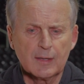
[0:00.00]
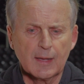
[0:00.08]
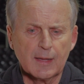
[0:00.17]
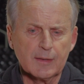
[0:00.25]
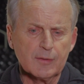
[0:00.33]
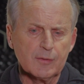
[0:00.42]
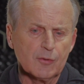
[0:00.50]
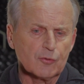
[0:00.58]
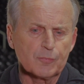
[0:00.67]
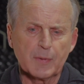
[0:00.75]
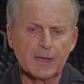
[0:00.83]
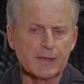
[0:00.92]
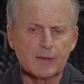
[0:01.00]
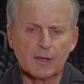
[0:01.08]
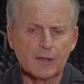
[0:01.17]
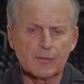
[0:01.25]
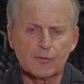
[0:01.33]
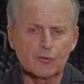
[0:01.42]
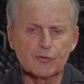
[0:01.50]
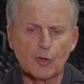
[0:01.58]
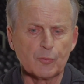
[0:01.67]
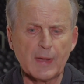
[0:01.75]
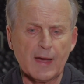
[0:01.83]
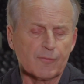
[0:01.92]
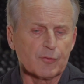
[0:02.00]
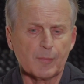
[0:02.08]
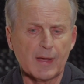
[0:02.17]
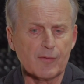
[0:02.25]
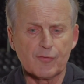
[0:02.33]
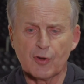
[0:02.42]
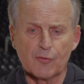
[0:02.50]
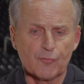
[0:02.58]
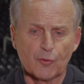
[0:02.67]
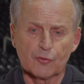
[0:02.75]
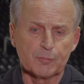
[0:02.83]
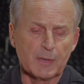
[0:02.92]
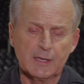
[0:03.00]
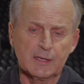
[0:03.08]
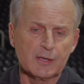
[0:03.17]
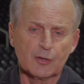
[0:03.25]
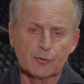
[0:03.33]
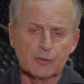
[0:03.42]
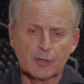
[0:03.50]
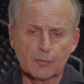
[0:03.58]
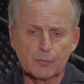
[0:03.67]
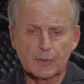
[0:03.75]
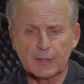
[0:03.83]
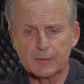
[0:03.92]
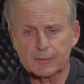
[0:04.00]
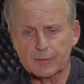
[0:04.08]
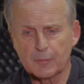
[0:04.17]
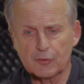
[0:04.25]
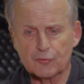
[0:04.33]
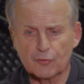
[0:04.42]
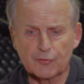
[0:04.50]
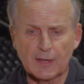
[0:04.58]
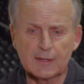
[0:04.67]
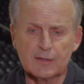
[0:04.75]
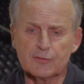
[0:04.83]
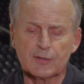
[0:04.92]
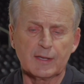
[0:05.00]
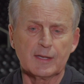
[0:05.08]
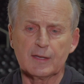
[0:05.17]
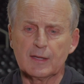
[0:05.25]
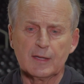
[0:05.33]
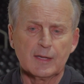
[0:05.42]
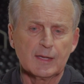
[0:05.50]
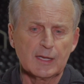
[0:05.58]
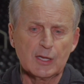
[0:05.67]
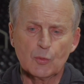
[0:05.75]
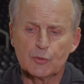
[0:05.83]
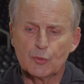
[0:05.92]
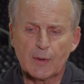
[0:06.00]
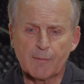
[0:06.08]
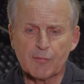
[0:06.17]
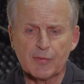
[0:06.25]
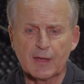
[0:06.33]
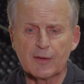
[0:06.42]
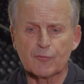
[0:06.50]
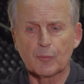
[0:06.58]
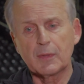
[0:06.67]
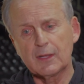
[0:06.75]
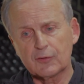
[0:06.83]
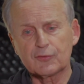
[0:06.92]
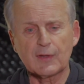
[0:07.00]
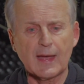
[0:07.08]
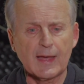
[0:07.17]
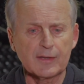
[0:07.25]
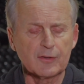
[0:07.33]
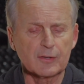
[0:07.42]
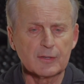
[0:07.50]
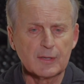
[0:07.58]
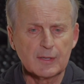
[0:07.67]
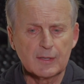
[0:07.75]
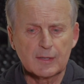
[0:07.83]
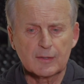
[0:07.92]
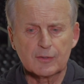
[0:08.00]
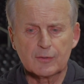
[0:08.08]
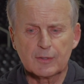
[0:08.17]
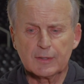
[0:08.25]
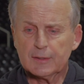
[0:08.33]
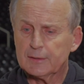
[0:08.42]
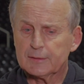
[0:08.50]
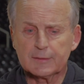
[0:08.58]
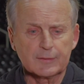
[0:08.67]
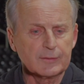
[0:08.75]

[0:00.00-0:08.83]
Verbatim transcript: And there's been, uh, there's no doubt from my very first meeting here, you know, uh, Commissioner Sankey said that he would do everything from his side to uh,